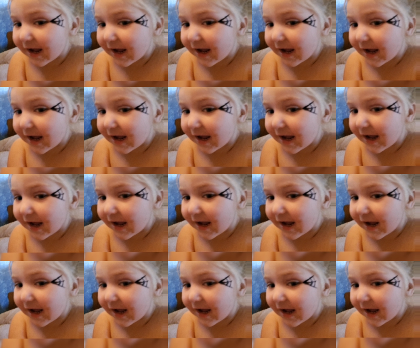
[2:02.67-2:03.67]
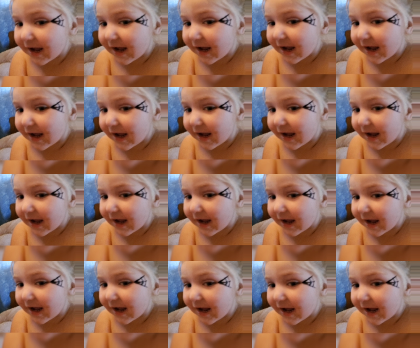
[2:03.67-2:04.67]

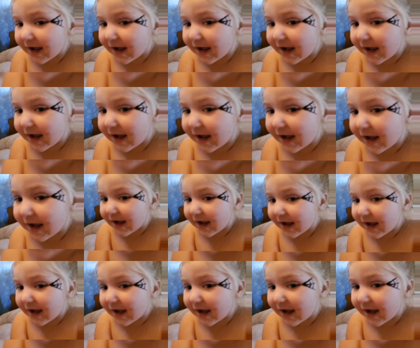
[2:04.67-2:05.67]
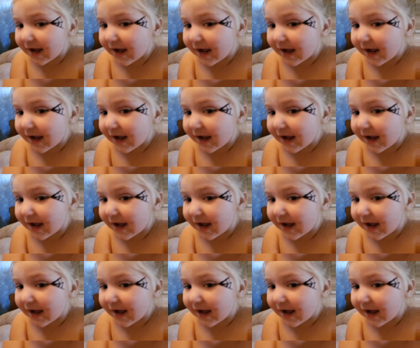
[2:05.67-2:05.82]
Nothing is said.